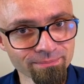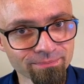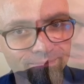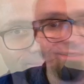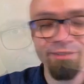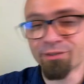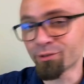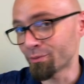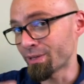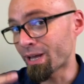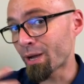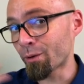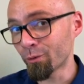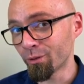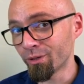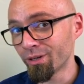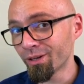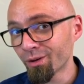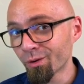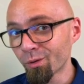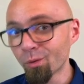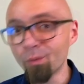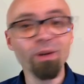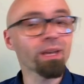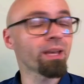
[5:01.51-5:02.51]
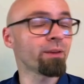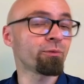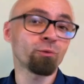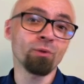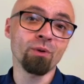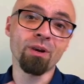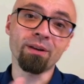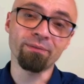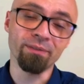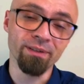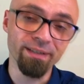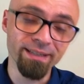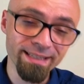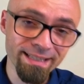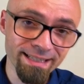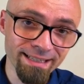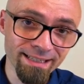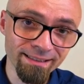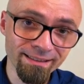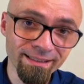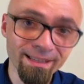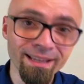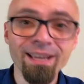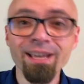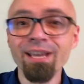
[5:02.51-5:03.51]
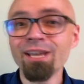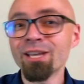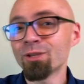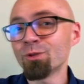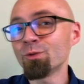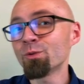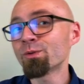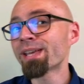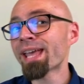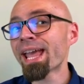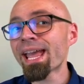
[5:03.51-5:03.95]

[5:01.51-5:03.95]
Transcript: So now you know if you ever need it, you